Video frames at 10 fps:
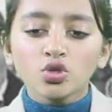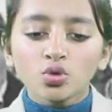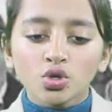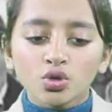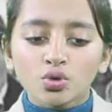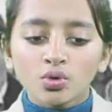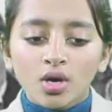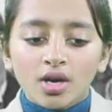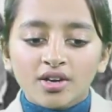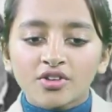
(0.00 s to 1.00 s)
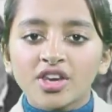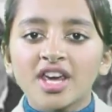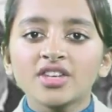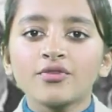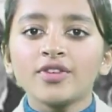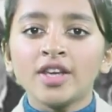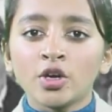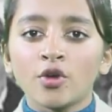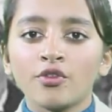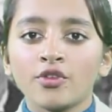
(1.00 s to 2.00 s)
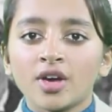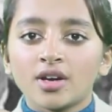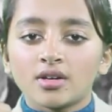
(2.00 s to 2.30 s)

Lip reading: to, create a feeling of